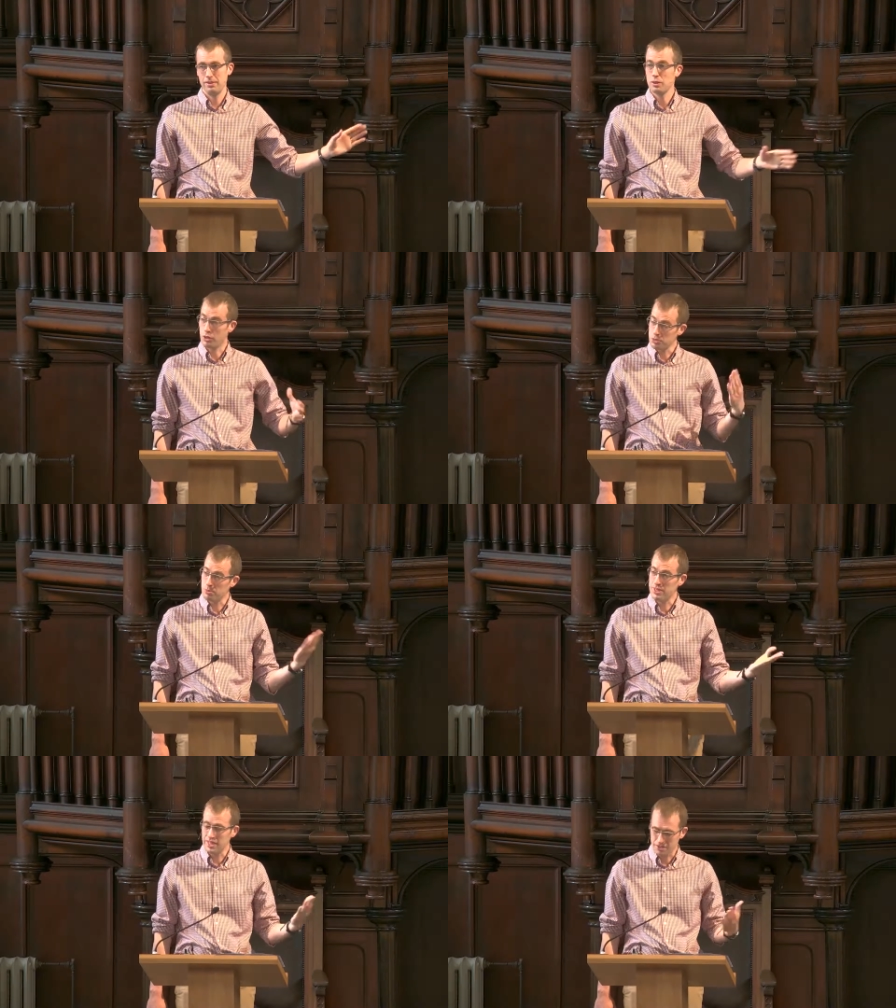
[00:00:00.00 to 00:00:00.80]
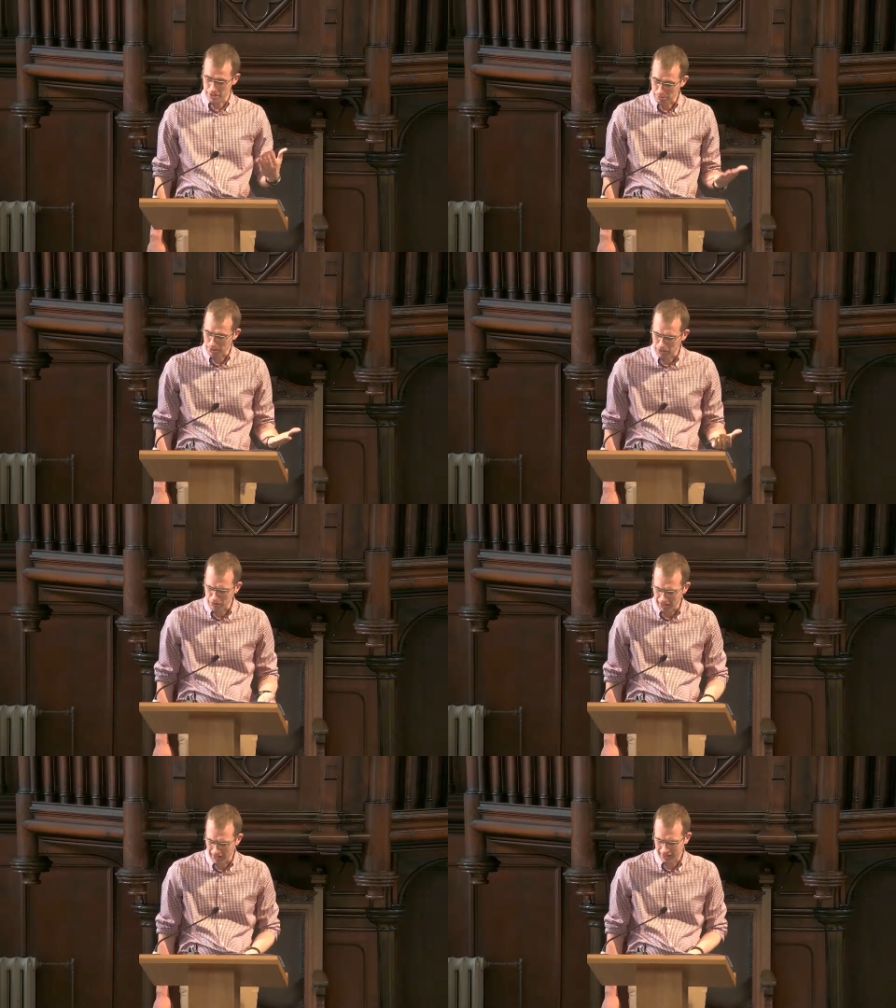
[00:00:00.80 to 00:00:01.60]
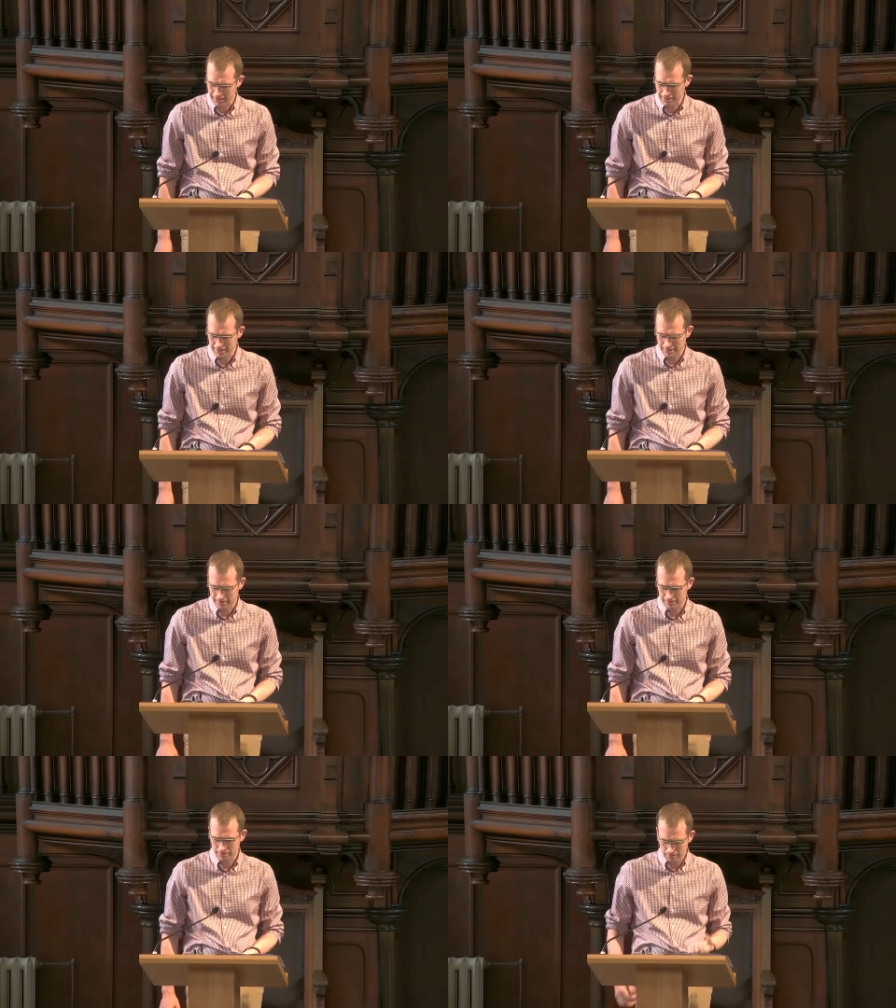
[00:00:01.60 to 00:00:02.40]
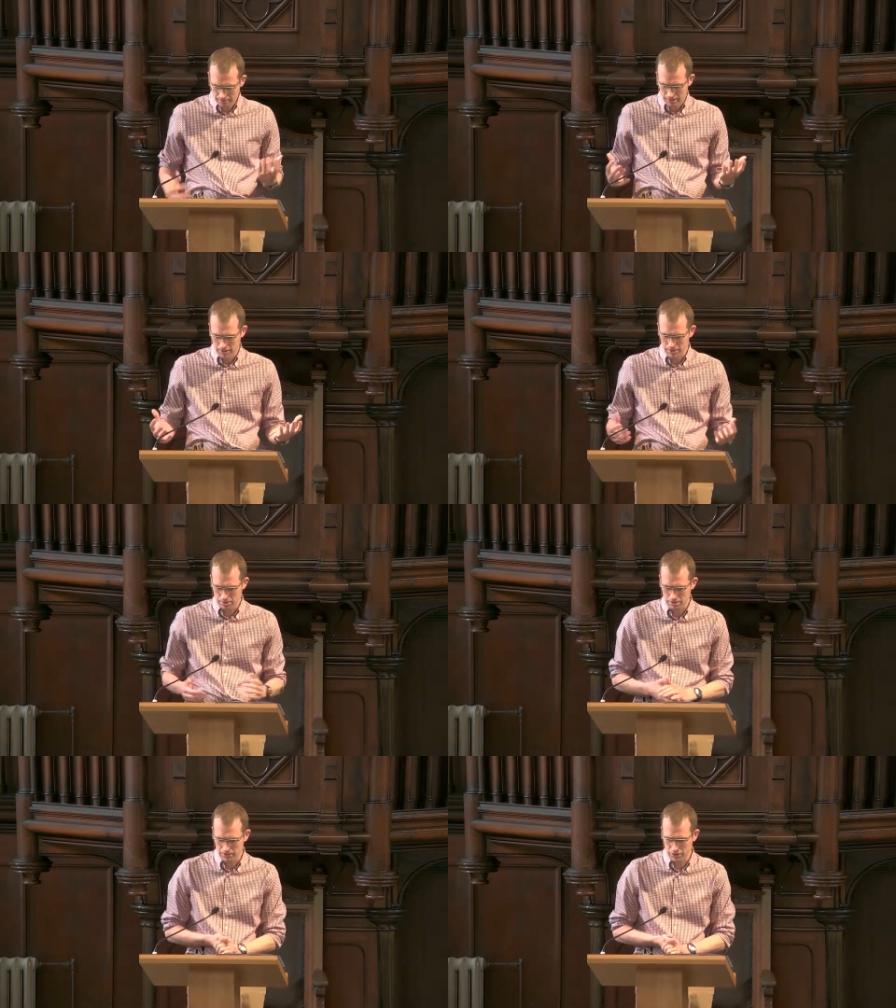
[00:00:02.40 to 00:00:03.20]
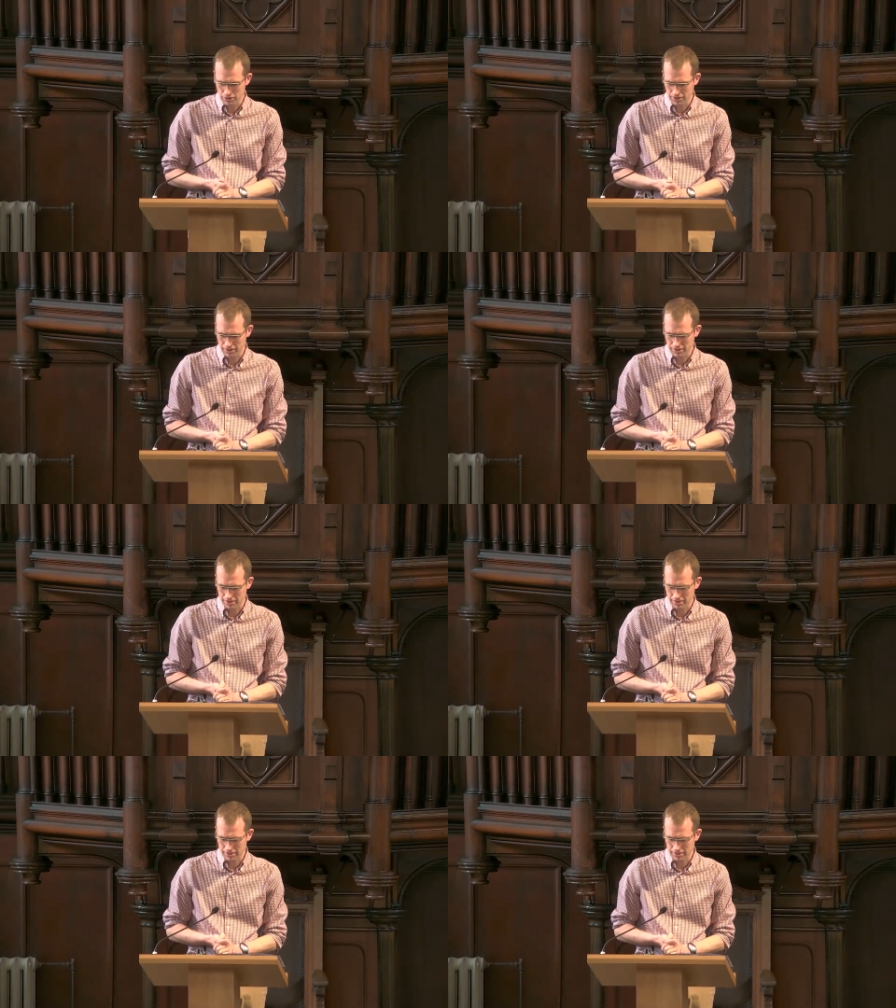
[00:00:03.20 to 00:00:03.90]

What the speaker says: The gospel tells us that we can relax in terms of injustice.